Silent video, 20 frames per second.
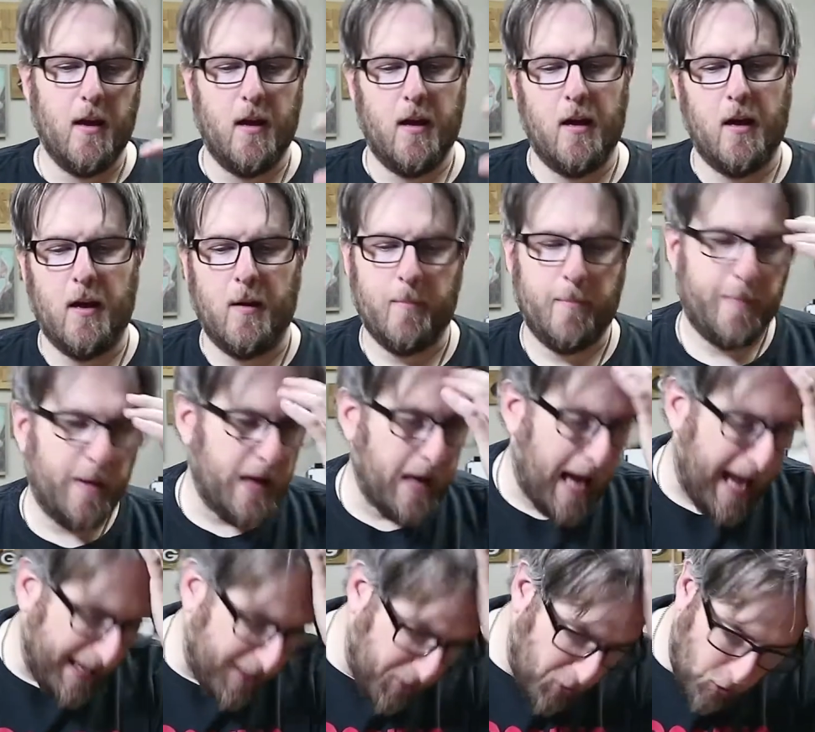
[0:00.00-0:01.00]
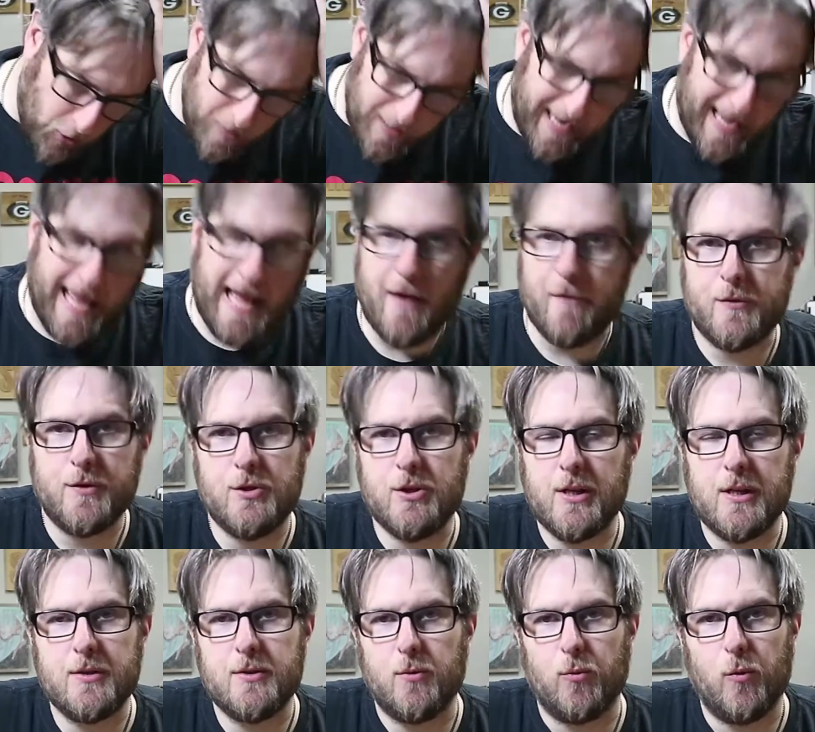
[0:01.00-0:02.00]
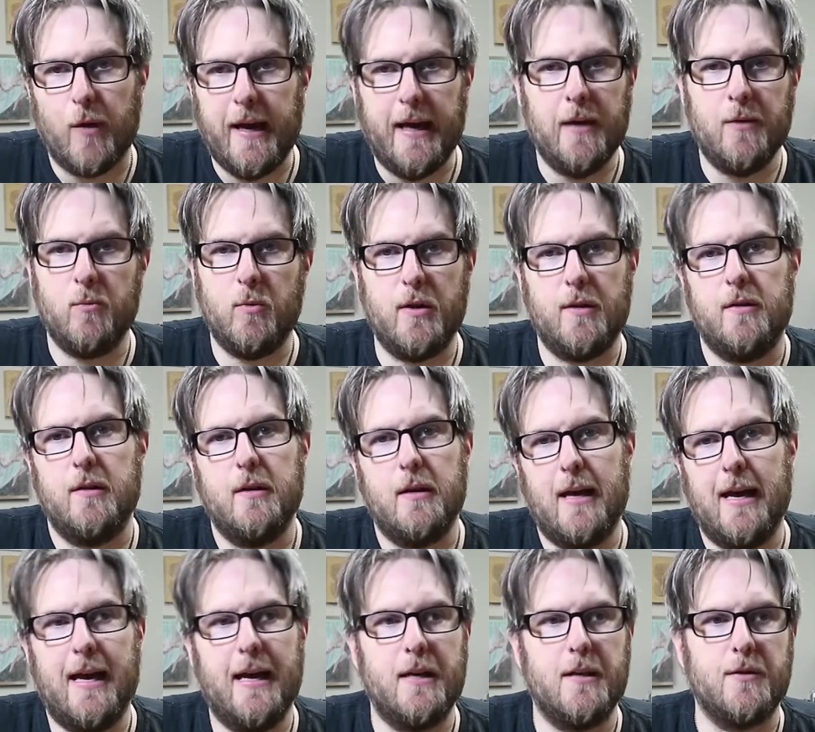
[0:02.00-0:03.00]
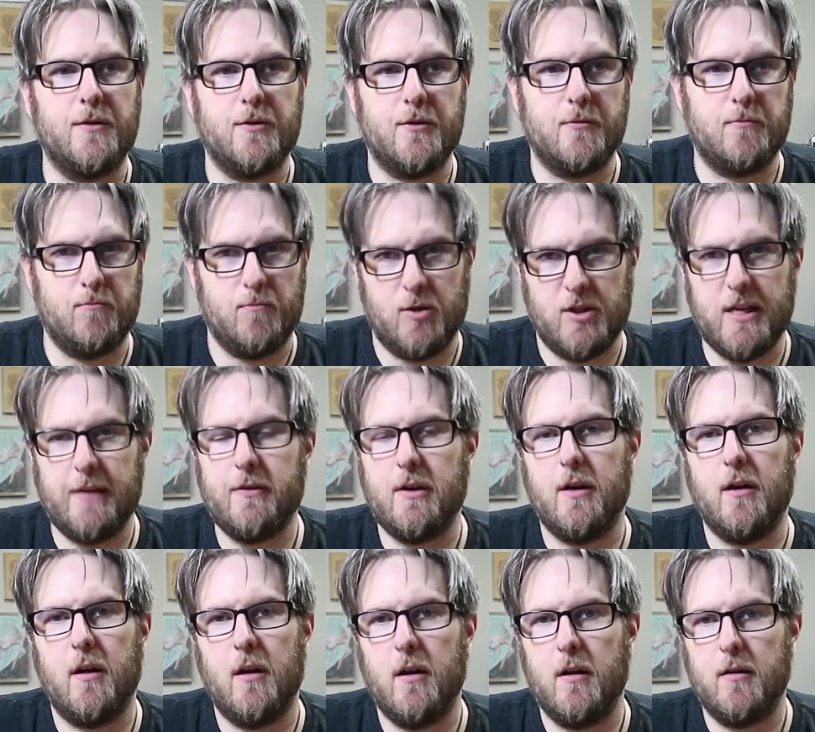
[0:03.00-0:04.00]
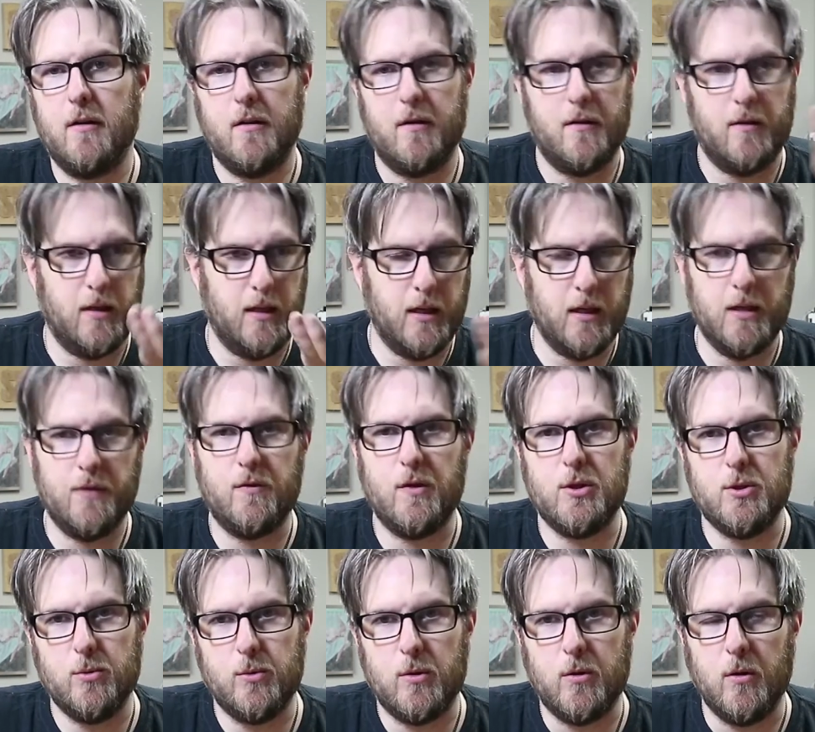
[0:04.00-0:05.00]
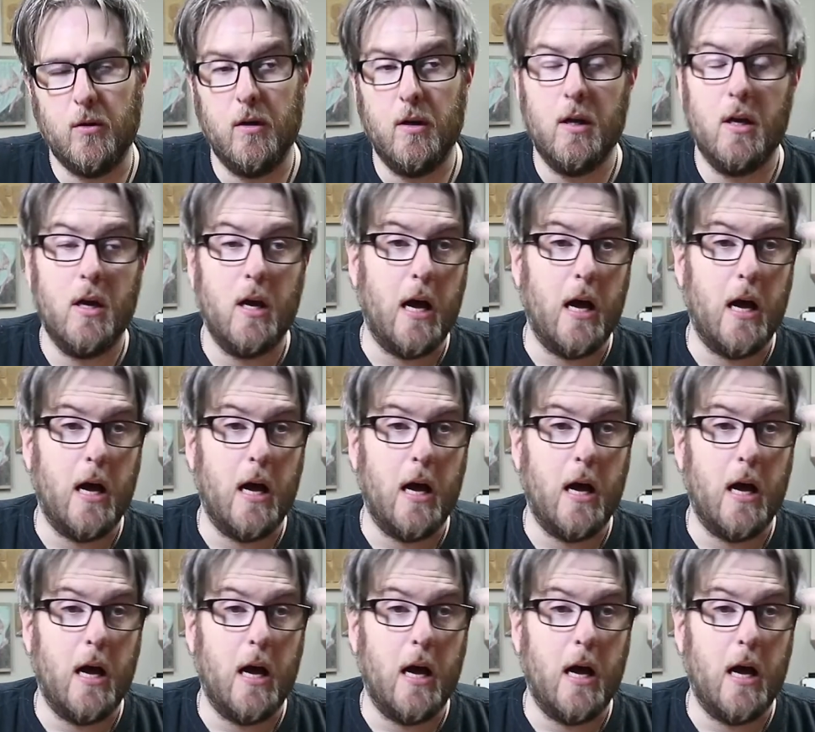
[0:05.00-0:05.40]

But I could have just ran with it as Chevee Dodd, the individual.